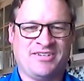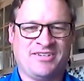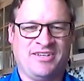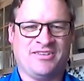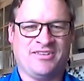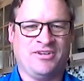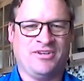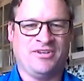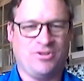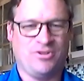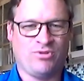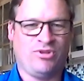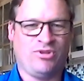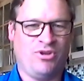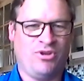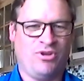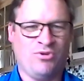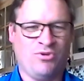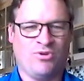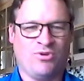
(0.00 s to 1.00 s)
that you're
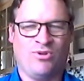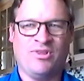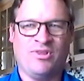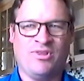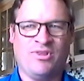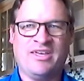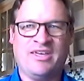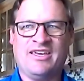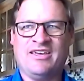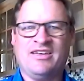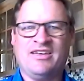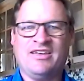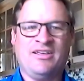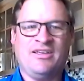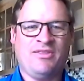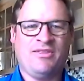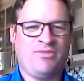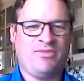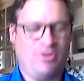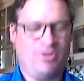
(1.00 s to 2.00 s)
local,
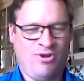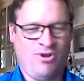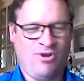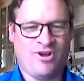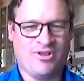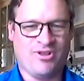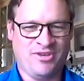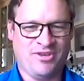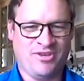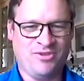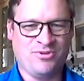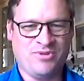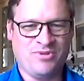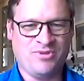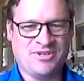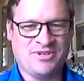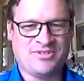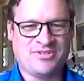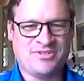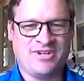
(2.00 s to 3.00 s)
they'll call you
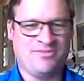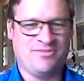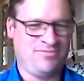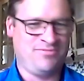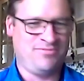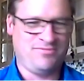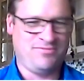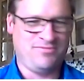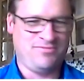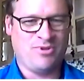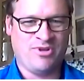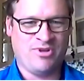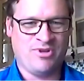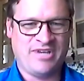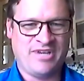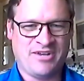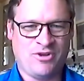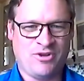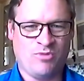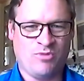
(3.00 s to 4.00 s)
instead of going
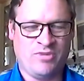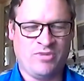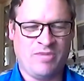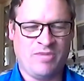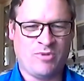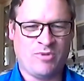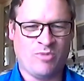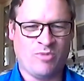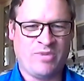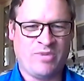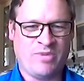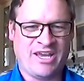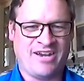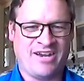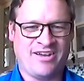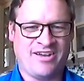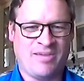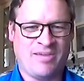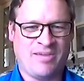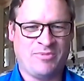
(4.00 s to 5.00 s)
down to Home Depot and picking
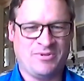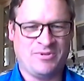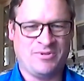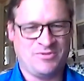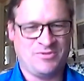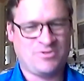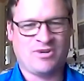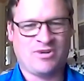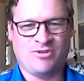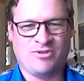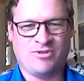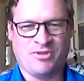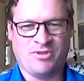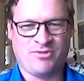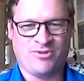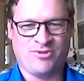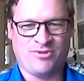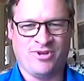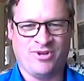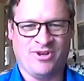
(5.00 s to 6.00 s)
it up and struggling
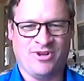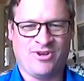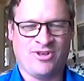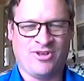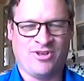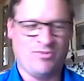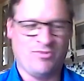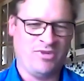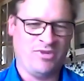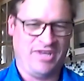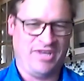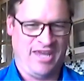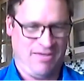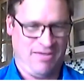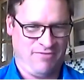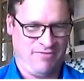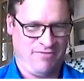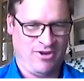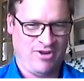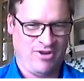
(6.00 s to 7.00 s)
through it, called when they
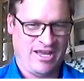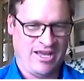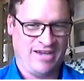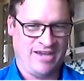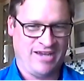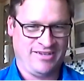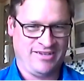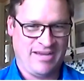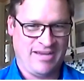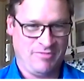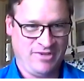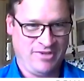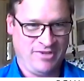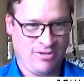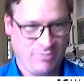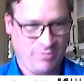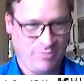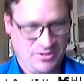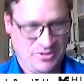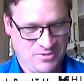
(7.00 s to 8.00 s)
can't figure out how to time the
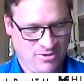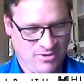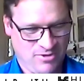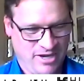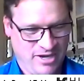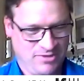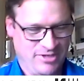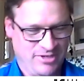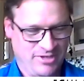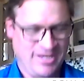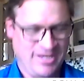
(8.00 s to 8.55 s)
tailpiece correctly.